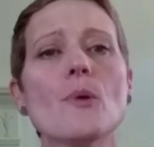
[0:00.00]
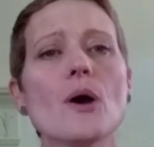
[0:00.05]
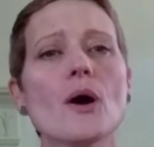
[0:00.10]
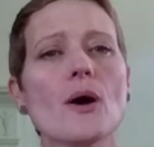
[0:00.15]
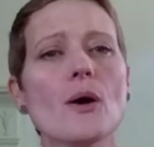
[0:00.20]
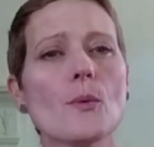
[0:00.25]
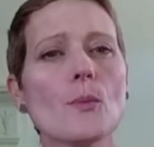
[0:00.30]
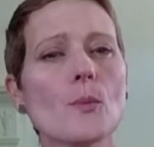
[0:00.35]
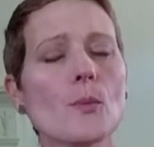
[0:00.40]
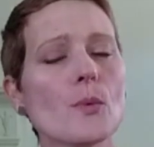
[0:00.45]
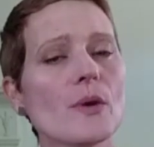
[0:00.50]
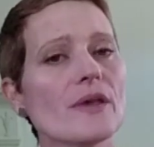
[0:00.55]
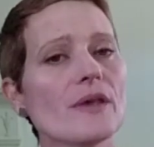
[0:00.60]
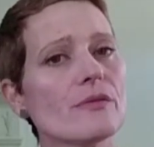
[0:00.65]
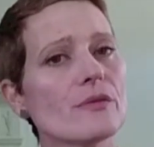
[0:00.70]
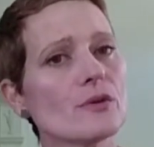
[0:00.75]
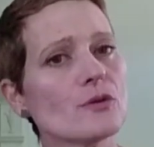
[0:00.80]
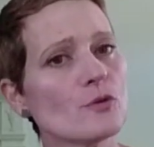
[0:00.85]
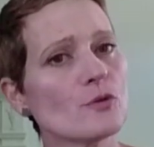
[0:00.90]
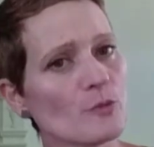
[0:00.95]
But
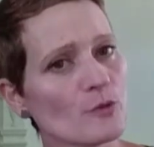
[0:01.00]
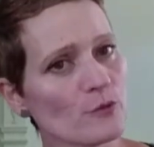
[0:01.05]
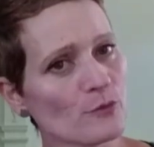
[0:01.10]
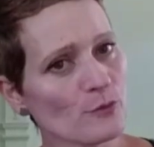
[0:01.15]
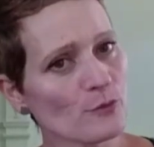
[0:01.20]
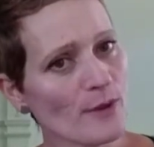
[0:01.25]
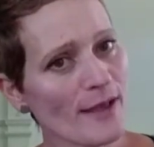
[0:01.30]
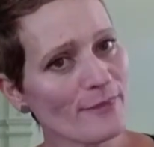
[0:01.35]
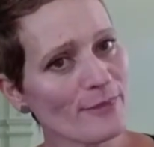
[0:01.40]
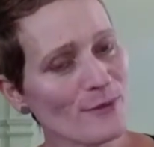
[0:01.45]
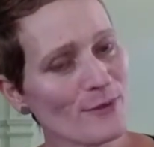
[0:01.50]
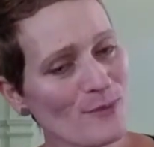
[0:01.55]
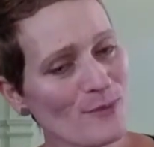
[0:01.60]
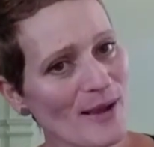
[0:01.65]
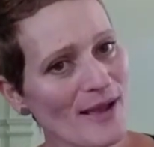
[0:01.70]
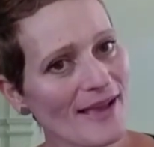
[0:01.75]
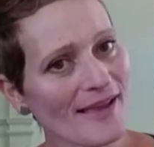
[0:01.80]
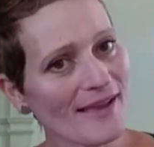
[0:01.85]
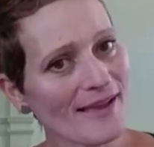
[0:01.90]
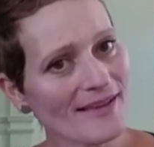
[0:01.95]
with the Noble Thread, the
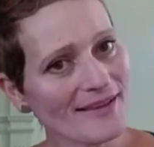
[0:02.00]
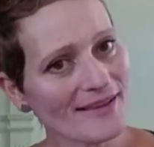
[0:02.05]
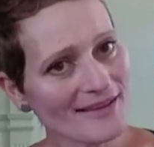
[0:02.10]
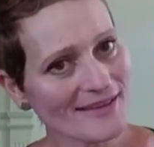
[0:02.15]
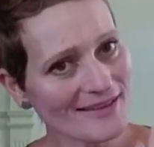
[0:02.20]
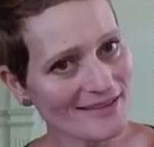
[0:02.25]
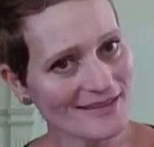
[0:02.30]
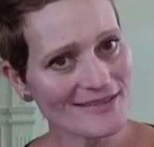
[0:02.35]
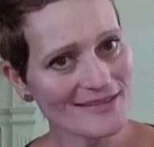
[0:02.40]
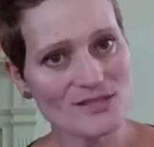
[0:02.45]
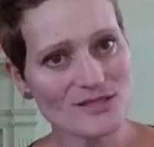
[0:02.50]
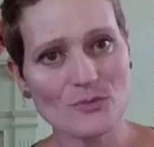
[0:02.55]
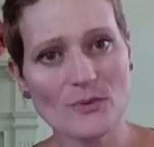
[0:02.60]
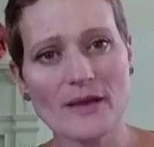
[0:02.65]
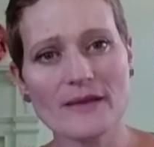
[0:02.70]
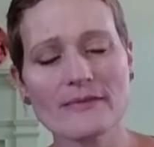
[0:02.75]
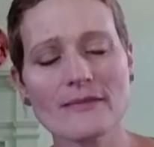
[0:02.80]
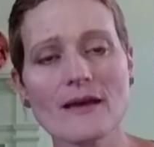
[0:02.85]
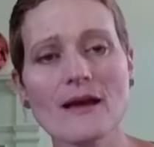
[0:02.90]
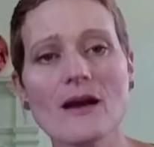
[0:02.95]
way it is
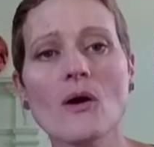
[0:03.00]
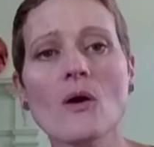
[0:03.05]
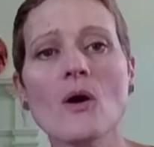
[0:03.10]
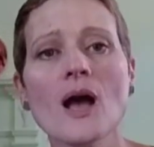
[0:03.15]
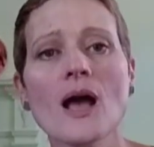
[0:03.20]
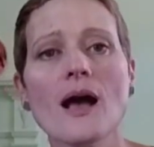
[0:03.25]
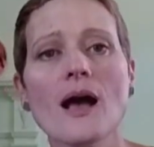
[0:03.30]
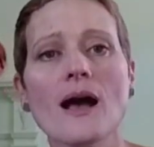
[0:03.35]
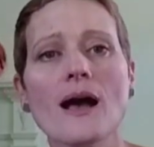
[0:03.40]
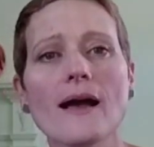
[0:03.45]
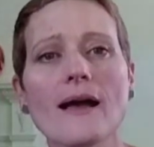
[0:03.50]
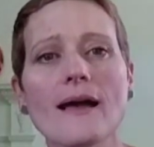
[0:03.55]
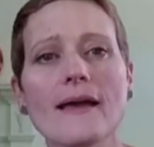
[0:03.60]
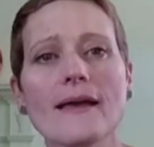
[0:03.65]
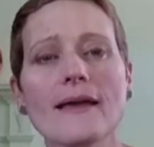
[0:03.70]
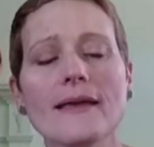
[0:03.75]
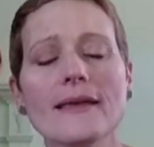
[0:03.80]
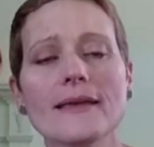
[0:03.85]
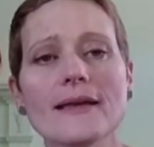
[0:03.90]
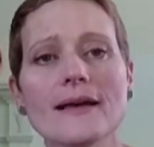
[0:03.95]
right now,
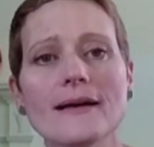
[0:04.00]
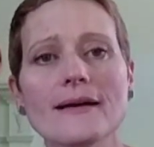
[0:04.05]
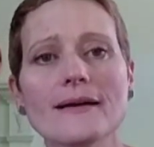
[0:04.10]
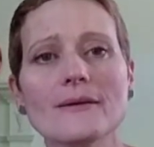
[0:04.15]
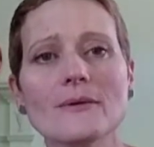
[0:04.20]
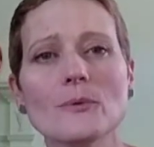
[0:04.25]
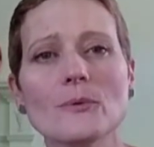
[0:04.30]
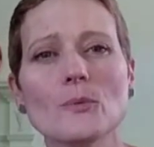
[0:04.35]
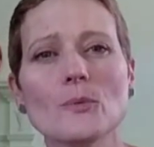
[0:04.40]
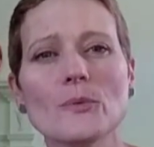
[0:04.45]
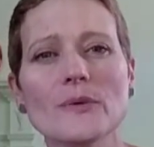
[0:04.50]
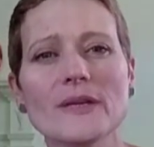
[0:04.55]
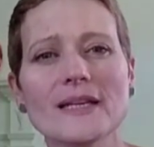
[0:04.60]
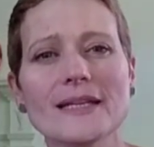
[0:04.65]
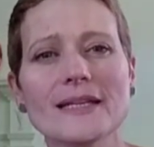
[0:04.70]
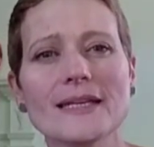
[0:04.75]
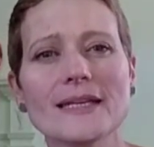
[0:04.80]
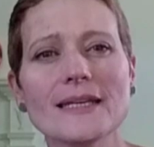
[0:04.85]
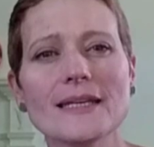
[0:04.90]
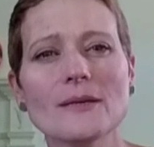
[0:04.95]
I
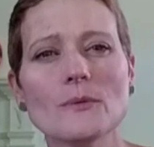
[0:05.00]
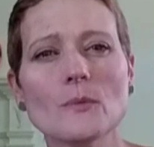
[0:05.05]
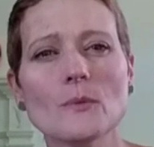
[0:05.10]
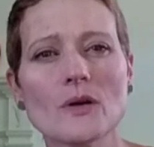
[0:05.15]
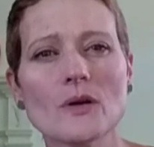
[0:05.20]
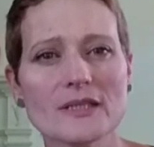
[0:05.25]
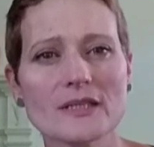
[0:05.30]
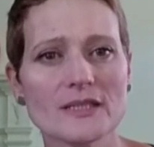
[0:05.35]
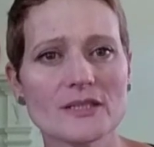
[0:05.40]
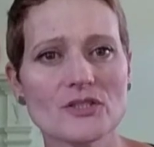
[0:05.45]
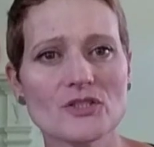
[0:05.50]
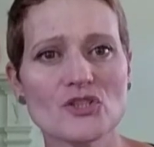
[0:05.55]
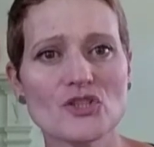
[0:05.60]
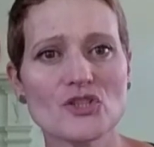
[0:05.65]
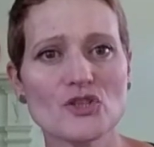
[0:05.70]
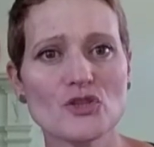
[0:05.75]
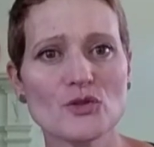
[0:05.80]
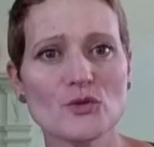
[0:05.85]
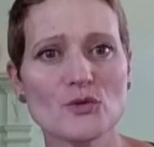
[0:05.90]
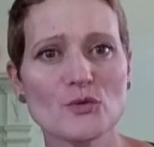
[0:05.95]
really wanted
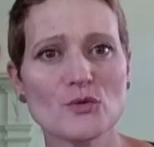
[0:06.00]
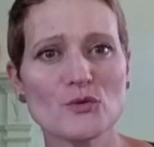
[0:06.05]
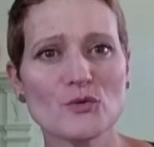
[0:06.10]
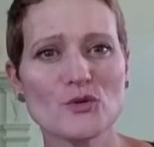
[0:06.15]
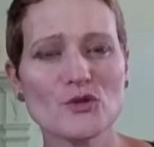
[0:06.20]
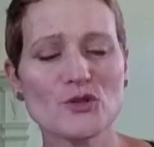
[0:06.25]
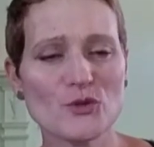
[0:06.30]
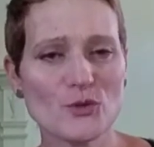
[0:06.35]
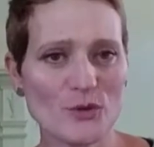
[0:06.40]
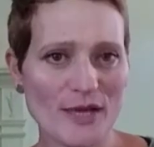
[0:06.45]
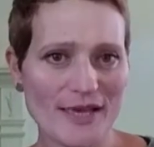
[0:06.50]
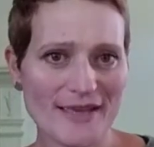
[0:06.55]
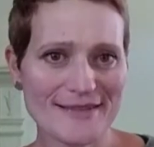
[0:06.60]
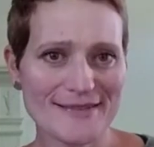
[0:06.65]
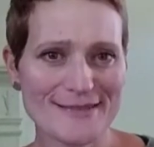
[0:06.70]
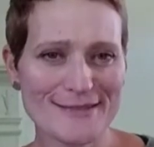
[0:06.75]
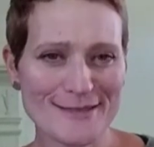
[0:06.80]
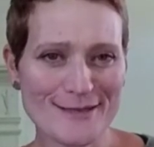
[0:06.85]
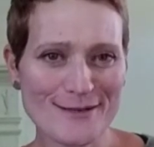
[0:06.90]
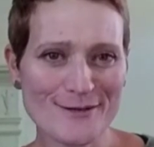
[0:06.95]
to
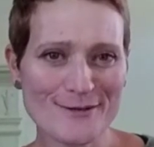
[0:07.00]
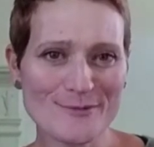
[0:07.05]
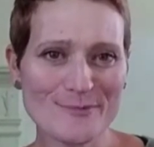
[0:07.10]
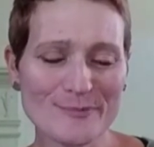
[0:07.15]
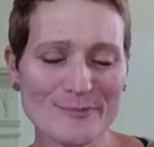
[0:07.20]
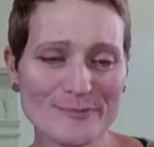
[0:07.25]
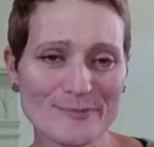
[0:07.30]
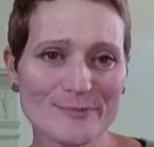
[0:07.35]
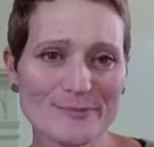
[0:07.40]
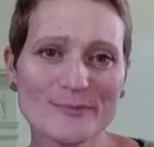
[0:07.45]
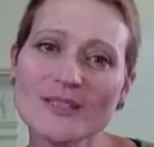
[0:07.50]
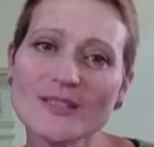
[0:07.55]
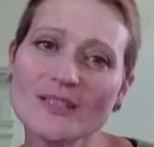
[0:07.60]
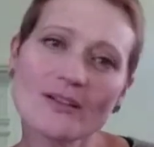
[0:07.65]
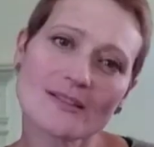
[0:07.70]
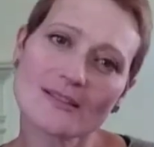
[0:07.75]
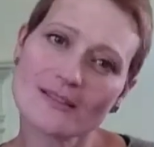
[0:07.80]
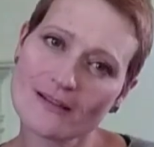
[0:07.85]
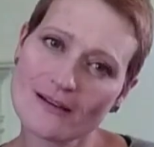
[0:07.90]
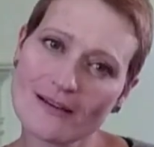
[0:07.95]
showcase
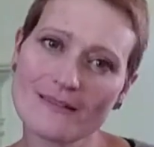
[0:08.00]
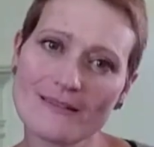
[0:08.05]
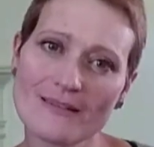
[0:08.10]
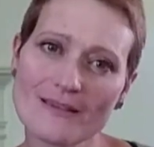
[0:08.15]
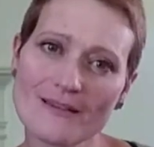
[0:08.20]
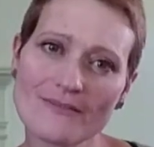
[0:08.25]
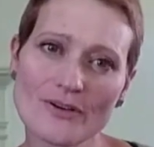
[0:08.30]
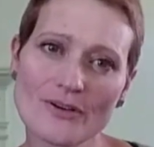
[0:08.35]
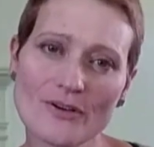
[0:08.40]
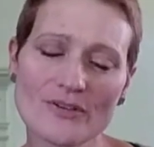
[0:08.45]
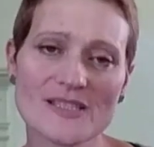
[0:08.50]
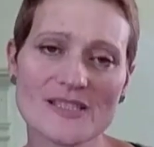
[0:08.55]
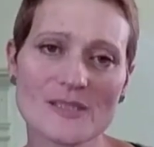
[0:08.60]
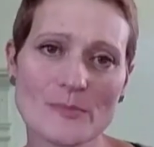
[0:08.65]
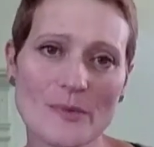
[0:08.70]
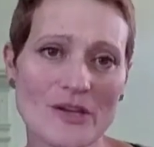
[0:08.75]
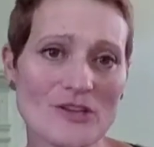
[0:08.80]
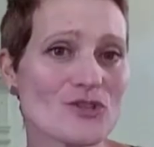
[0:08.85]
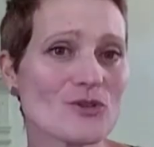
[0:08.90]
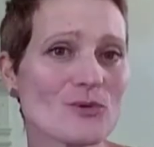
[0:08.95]
yarns that I think are very
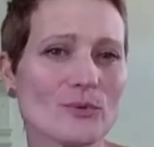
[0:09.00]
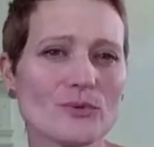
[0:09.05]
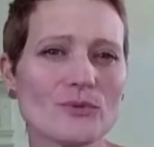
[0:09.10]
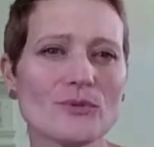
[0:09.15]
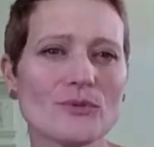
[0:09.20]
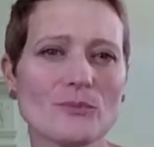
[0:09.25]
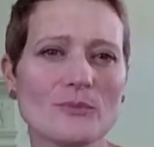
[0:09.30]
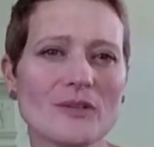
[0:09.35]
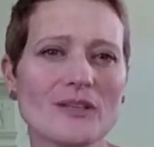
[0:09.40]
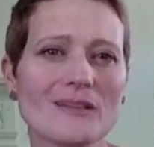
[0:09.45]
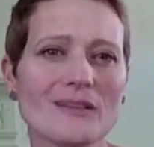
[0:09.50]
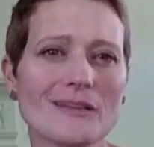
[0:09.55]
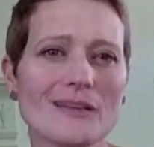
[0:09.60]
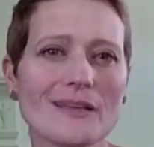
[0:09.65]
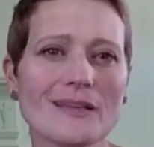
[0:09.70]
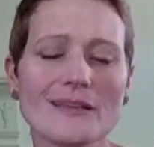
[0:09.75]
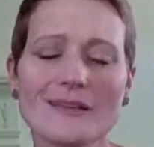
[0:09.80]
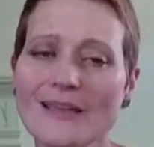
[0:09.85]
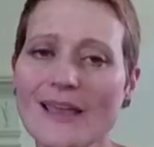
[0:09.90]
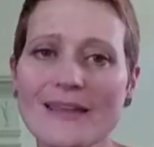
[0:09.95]
special to
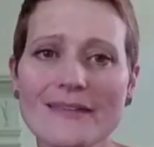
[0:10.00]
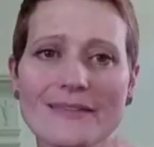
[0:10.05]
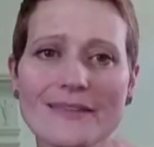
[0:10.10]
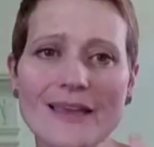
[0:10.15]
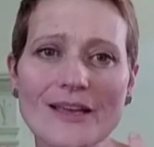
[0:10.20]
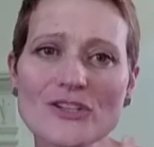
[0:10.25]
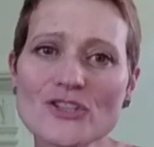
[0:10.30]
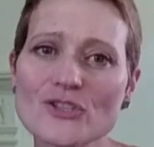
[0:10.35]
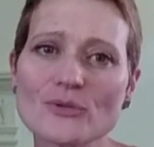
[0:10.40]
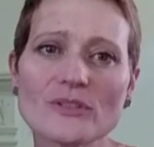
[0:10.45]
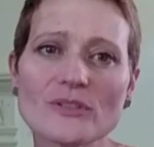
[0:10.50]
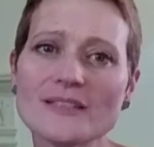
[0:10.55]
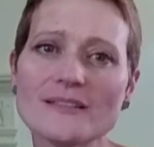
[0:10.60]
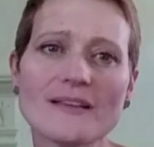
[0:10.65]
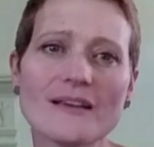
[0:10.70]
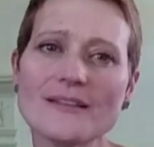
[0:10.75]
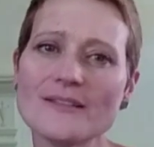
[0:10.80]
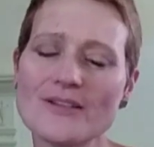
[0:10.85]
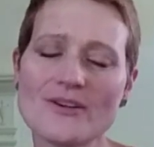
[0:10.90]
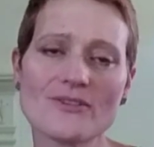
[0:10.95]
me, and naturally
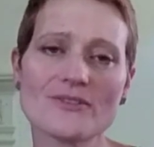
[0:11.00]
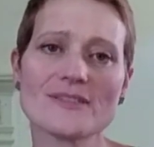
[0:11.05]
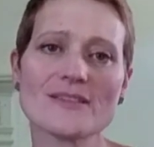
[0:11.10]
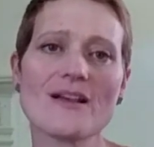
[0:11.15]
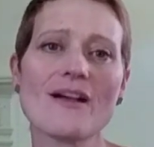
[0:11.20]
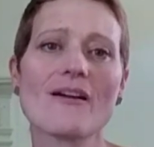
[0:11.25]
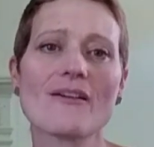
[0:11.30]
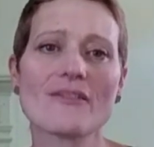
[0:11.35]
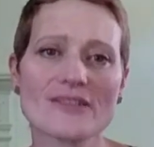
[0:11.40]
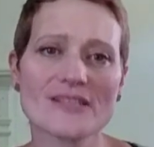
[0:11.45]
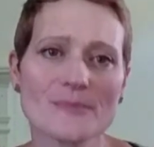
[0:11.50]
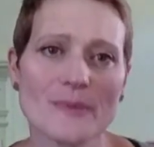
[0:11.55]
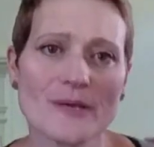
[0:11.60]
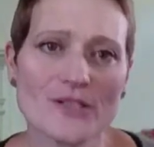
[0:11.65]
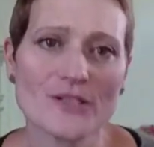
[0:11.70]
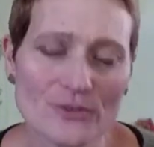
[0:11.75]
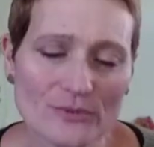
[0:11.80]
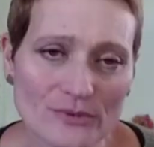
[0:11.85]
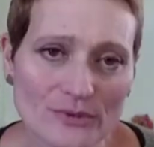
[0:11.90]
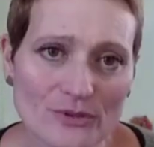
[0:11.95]
dyed yarns are
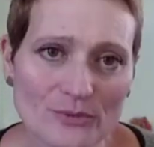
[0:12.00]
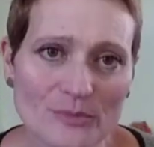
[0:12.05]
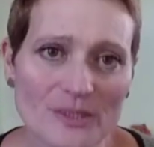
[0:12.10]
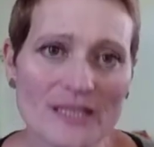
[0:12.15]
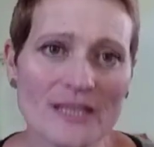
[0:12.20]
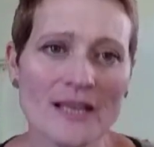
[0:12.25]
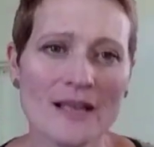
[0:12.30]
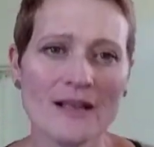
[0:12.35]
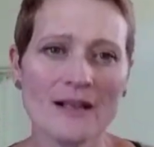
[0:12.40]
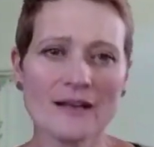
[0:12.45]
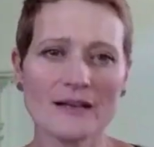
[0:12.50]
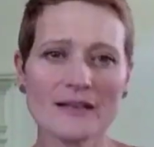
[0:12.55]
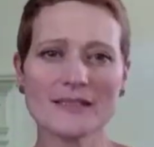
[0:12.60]
special to me.